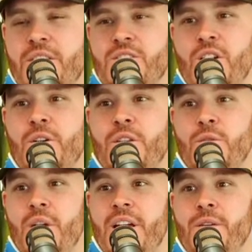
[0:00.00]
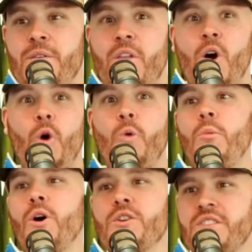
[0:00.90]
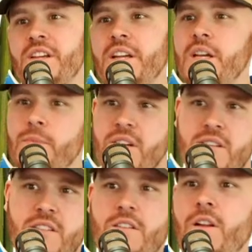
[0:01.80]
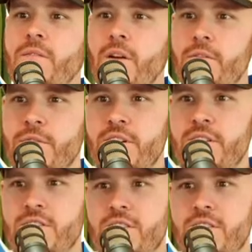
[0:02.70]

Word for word: the song at the round and the whole bar singing it because it's all of our friends,